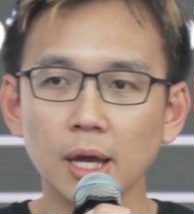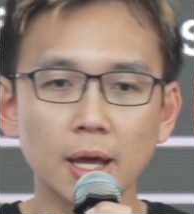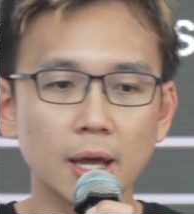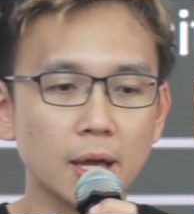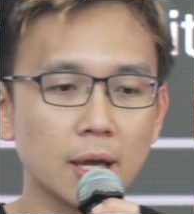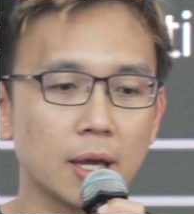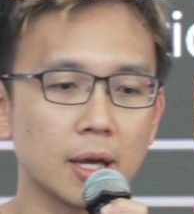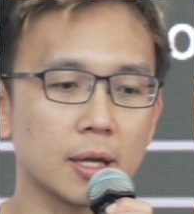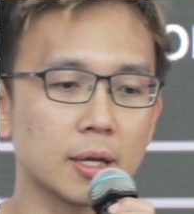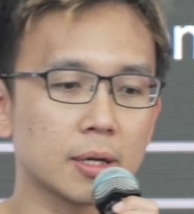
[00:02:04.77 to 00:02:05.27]

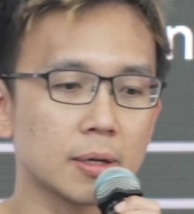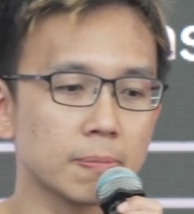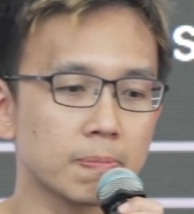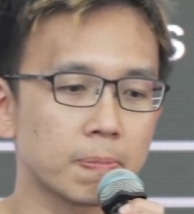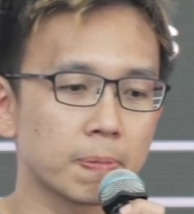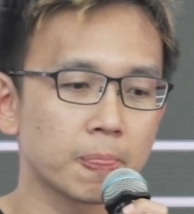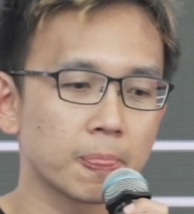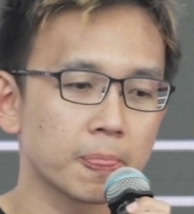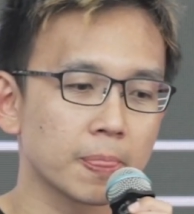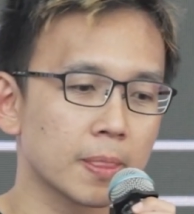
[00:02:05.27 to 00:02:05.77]
And
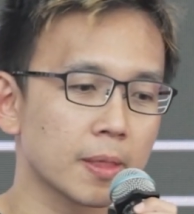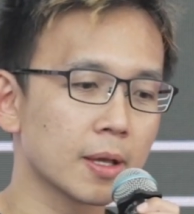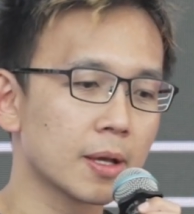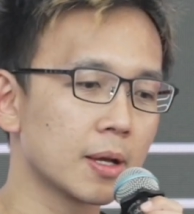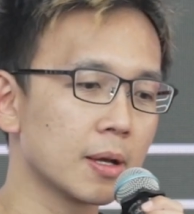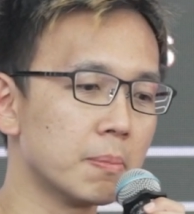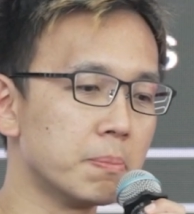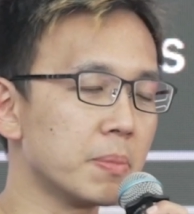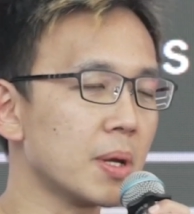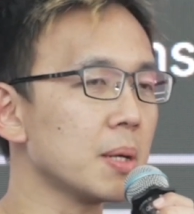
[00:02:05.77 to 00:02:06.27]

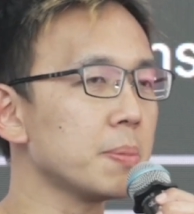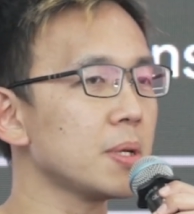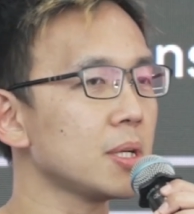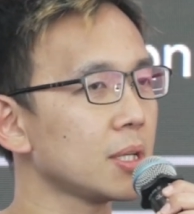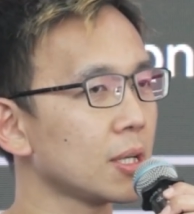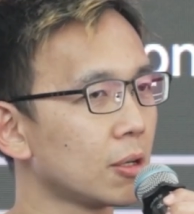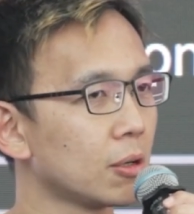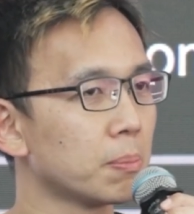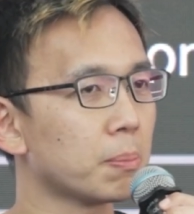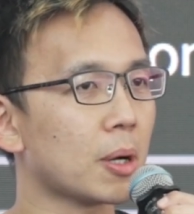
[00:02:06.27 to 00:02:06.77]
maybe
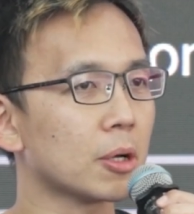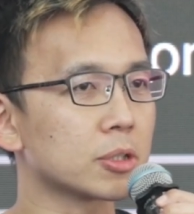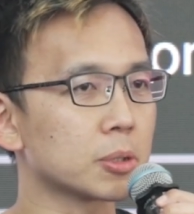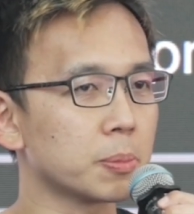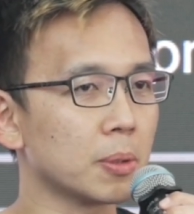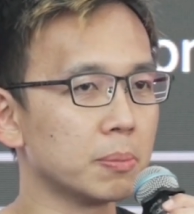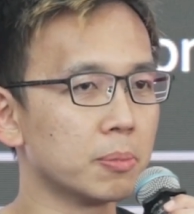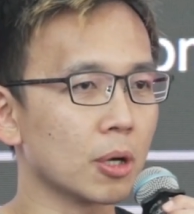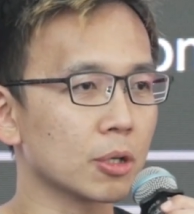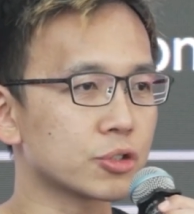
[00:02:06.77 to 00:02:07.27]
they are on
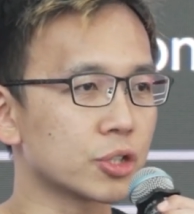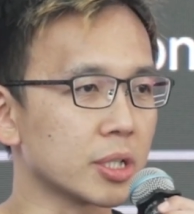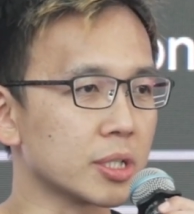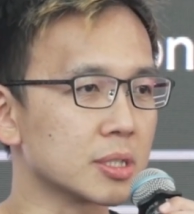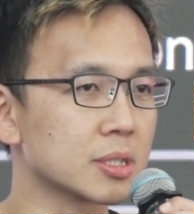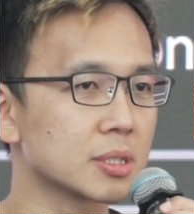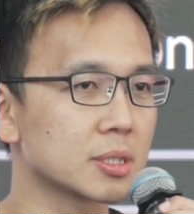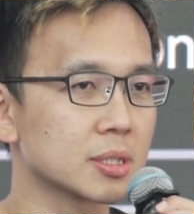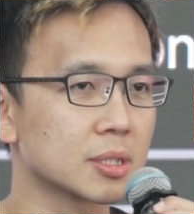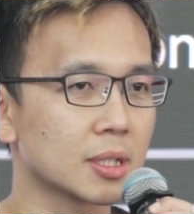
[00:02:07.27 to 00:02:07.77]
multiple
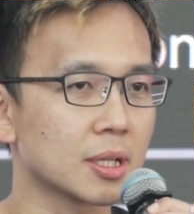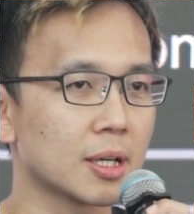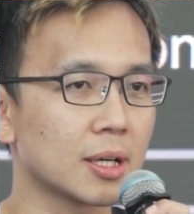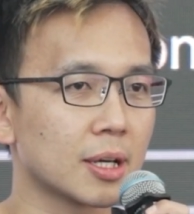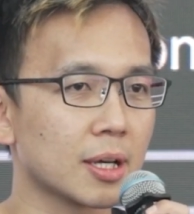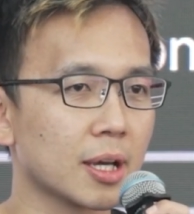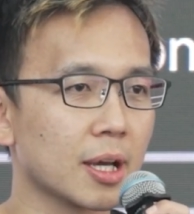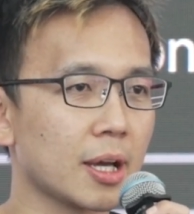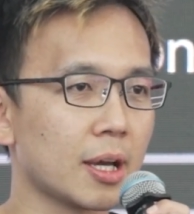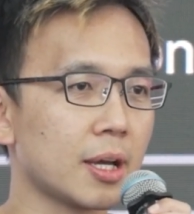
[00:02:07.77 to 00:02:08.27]
blockchains.
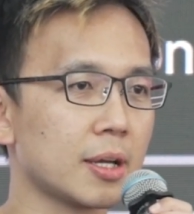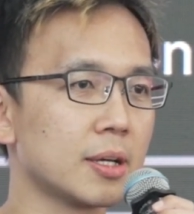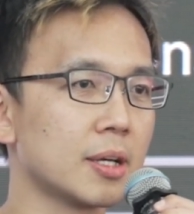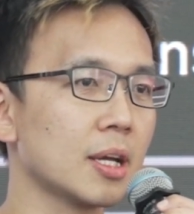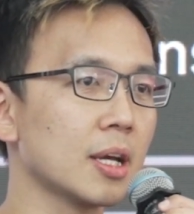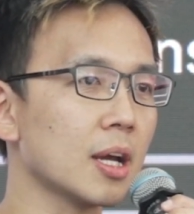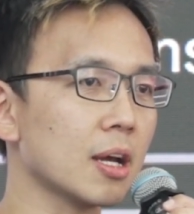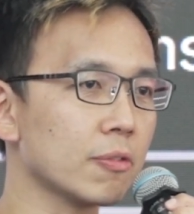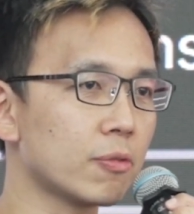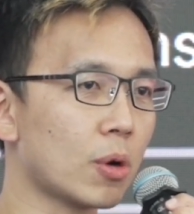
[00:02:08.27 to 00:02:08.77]
And
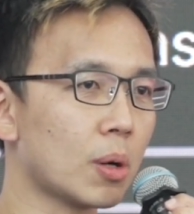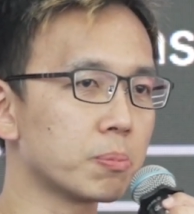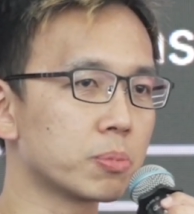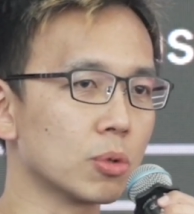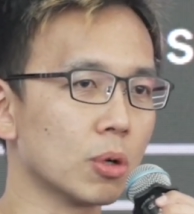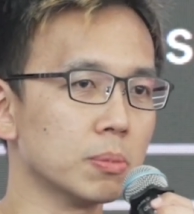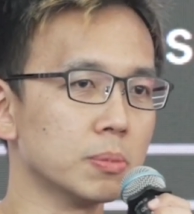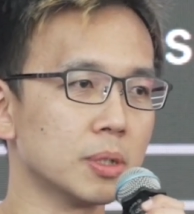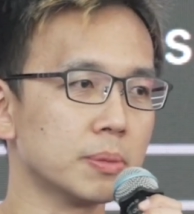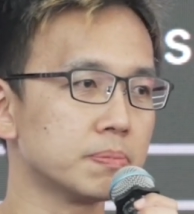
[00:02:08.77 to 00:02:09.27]
they have one
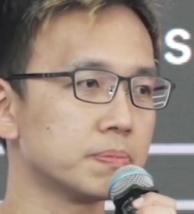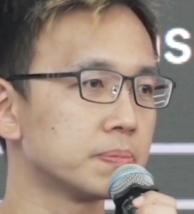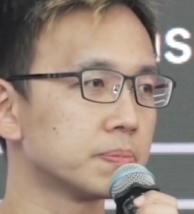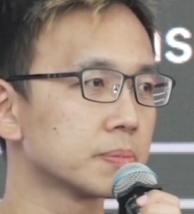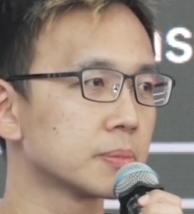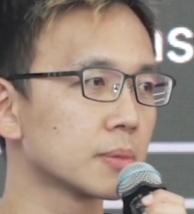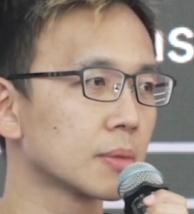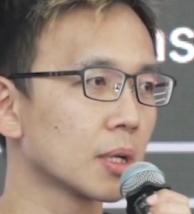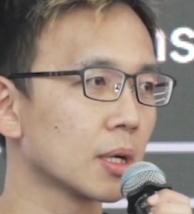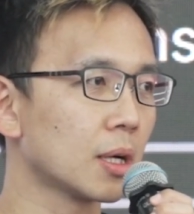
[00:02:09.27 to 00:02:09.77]
problem.
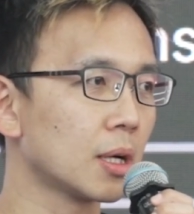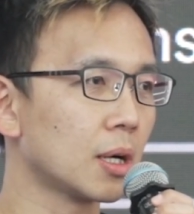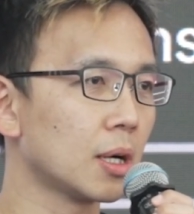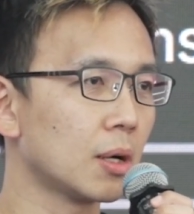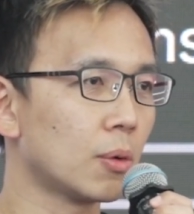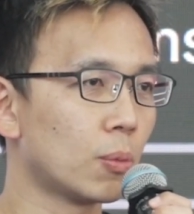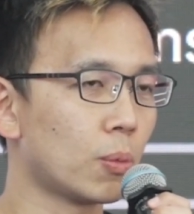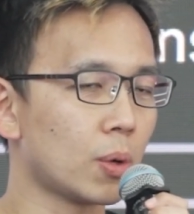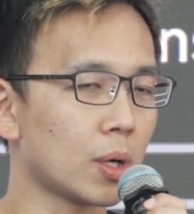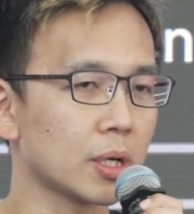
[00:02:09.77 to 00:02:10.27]

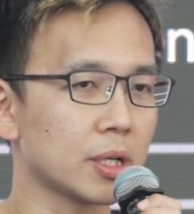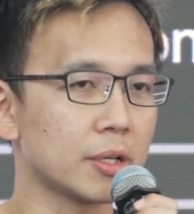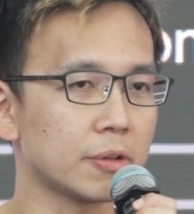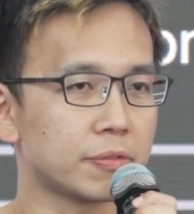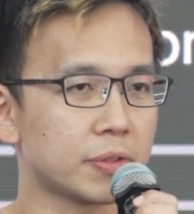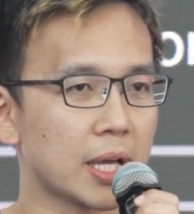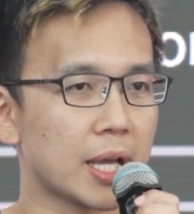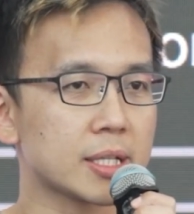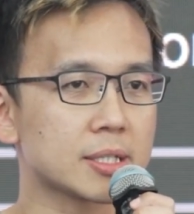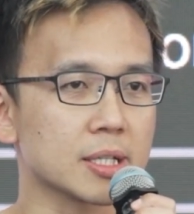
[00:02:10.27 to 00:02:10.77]
What
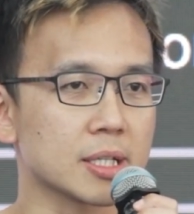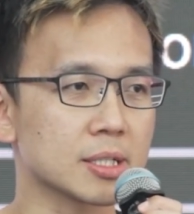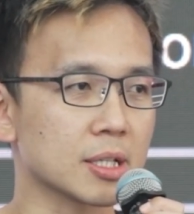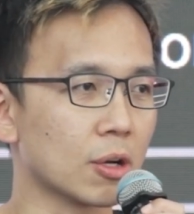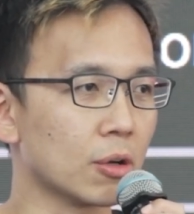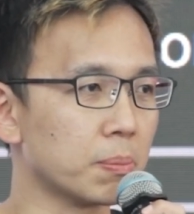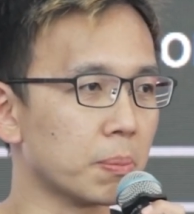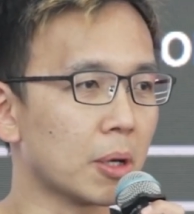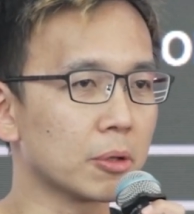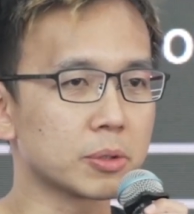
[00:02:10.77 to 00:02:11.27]
if the assets
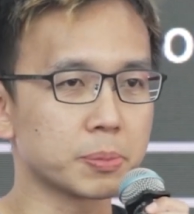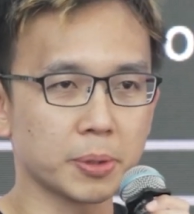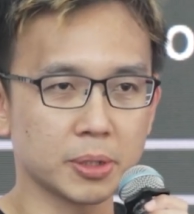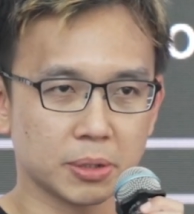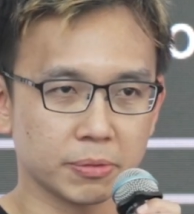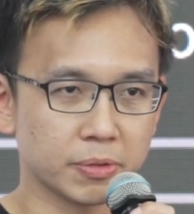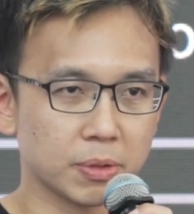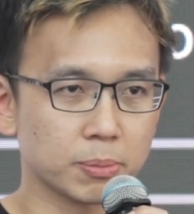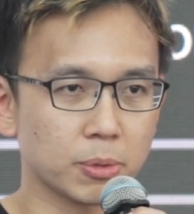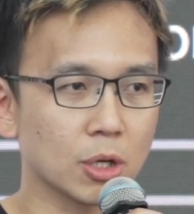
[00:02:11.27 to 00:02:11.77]
are on multiple
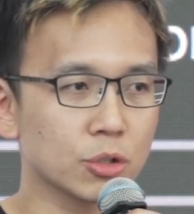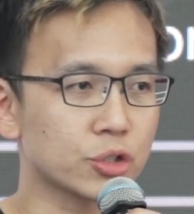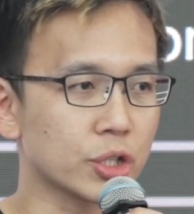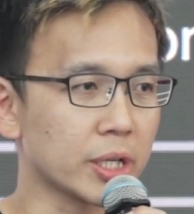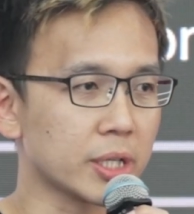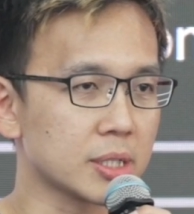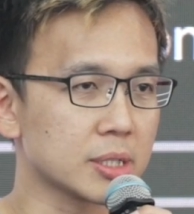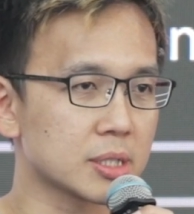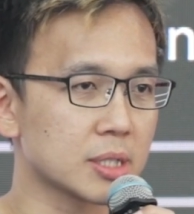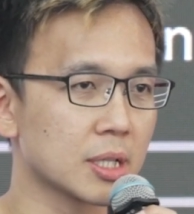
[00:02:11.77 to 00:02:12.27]
different
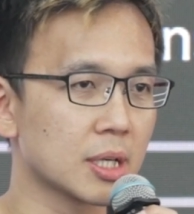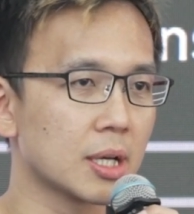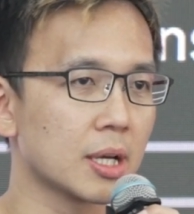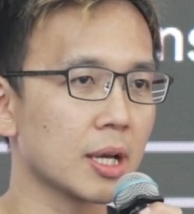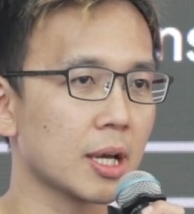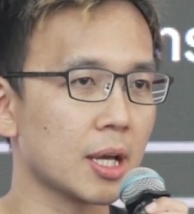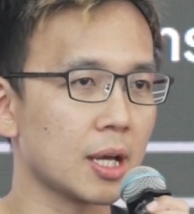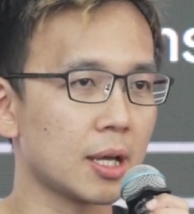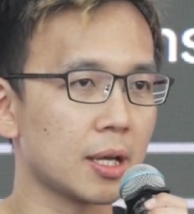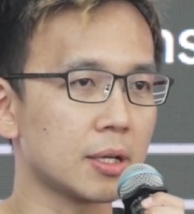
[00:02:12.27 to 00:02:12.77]
blockchains
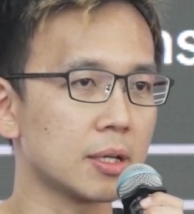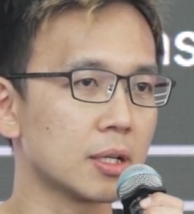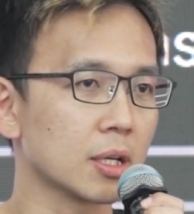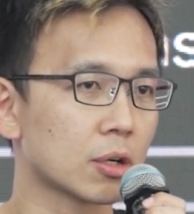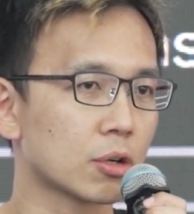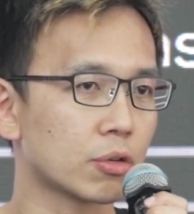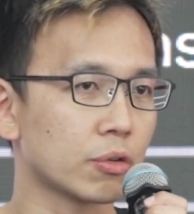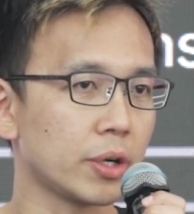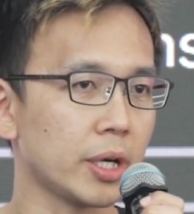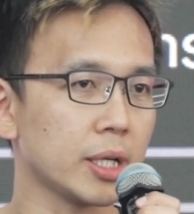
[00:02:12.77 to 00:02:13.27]
and
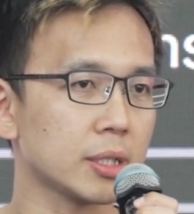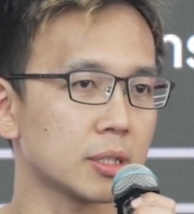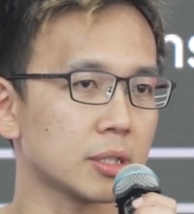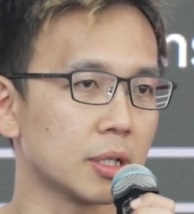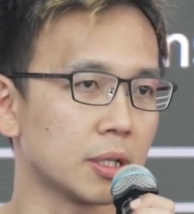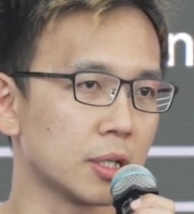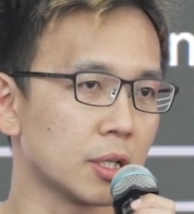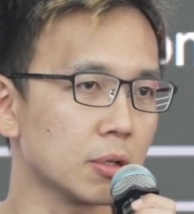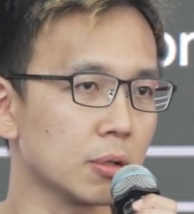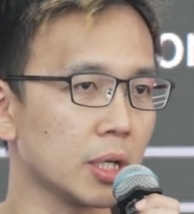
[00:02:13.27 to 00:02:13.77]

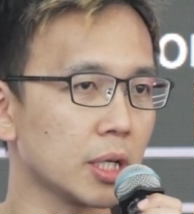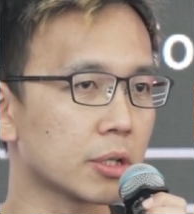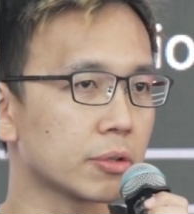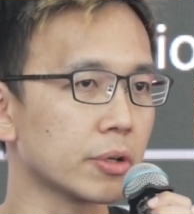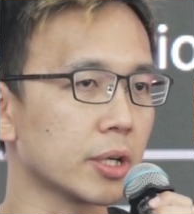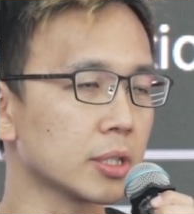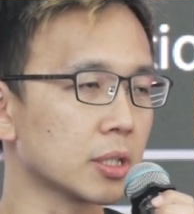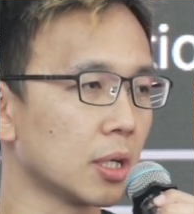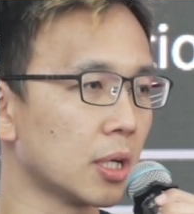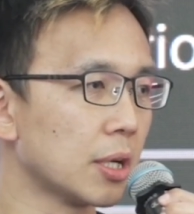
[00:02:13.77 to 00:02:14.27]
the newly
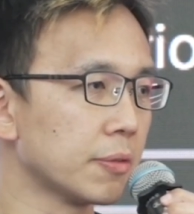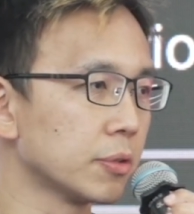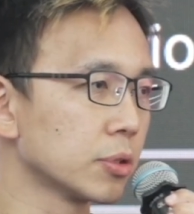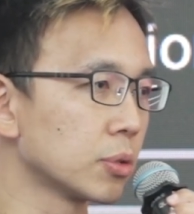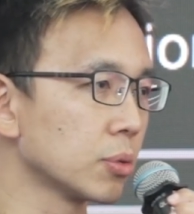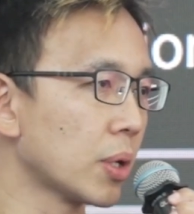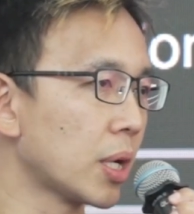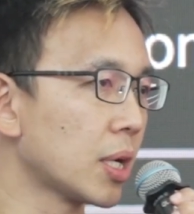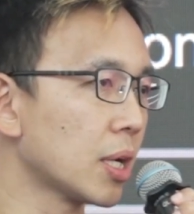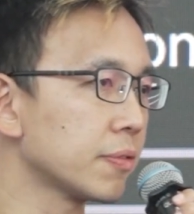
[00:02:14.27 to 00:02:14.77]
created level
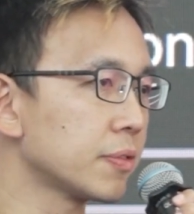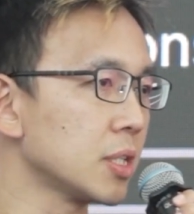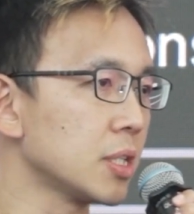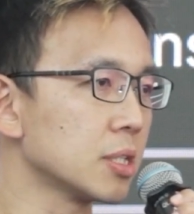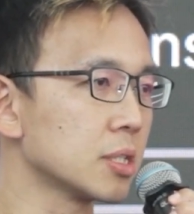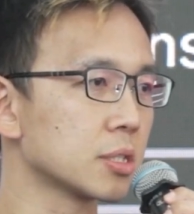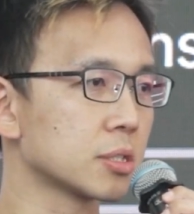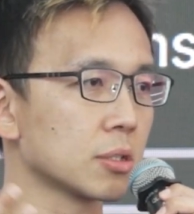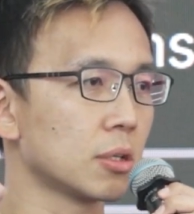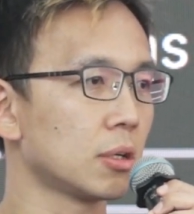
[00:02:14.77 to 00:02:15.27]
2 NFTs
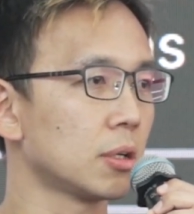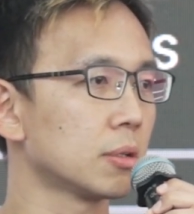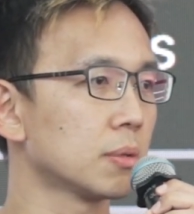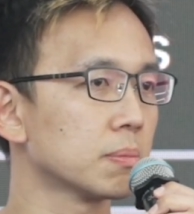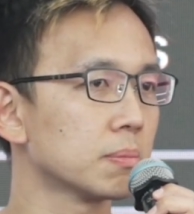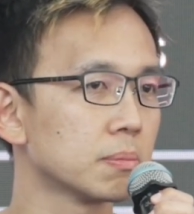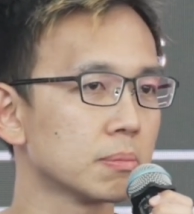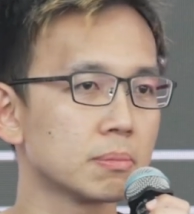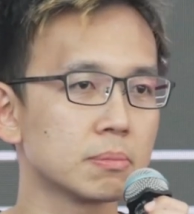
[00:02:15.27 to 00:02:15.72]
is on